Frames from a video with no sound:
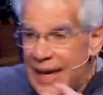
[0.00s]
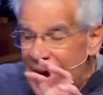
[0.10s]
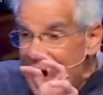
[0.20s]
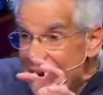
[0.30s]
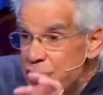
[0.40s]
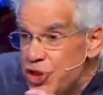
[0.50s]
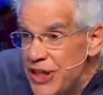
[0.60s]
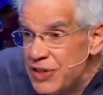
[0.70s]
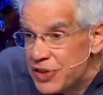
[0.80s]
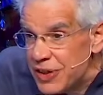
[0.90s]
Add
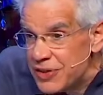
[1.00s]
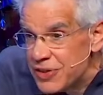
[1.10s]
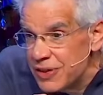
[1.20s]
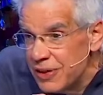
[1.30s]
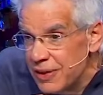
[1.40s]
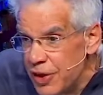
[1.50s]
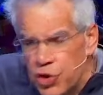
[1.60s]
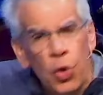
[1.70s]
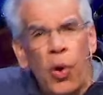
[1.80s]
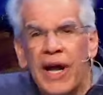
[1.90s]
Jesus
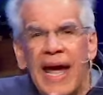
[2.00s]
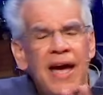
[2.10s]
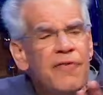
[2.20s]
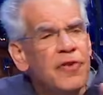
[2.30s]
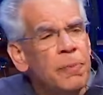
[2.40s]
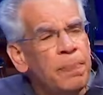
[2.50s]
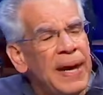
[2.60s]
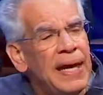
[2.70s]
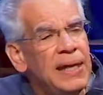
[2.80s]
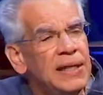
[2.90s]
to whatever
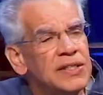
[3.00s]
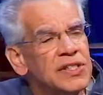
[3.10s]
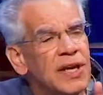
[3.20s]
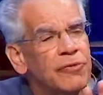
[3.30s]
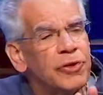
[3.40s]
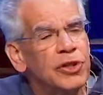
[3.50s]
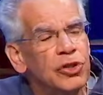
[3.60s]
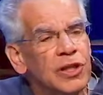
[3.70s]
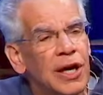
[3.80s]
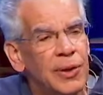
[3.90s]
pain and suffering you're
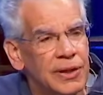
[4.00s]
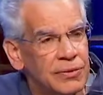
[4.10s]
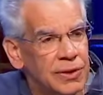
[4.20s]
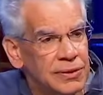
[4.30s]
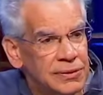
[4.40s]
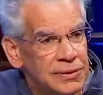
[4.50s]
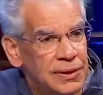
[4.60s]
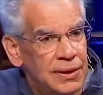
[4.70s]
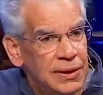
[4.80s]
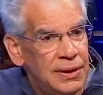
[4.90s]
going through.
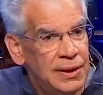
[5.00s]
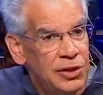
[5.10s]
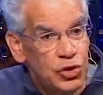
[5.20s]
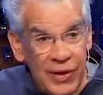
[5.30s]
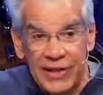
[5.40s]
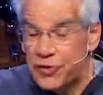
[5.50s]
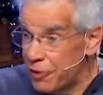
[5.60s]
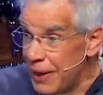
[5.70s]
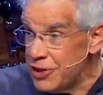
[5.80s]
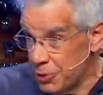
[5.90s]

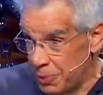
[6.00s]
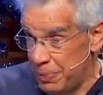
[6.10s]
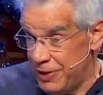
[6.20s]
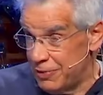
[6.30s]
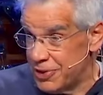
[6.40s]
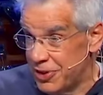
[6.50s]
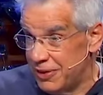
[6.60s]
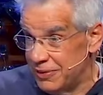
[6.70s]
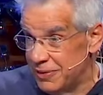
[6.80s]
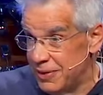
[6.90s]
Transformation will be the result.
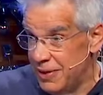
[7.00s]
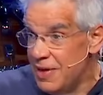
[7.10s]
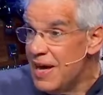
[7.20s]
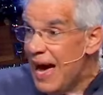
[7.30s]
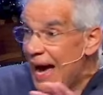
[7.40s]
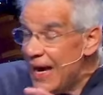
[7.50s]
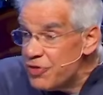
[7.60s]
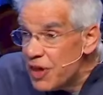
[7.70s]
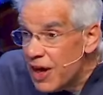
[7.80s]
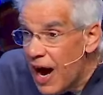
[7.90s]
Add
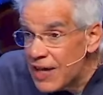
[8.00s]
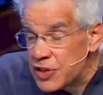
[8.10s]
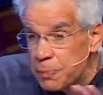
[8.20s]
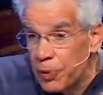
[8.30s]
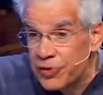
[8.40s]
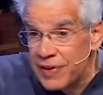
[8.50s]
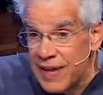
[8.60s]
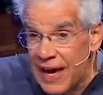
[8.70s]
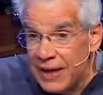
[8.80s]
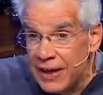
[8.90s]
the gospel to
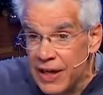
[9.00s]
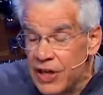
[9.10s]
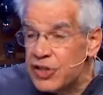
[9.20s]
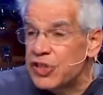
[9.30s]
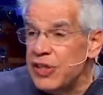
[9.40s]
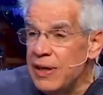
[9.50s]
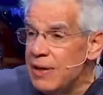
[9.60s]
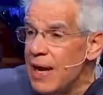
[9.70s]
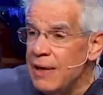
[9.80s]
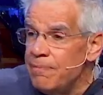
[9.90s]
that. Sit
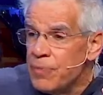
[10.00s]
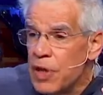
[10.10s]
and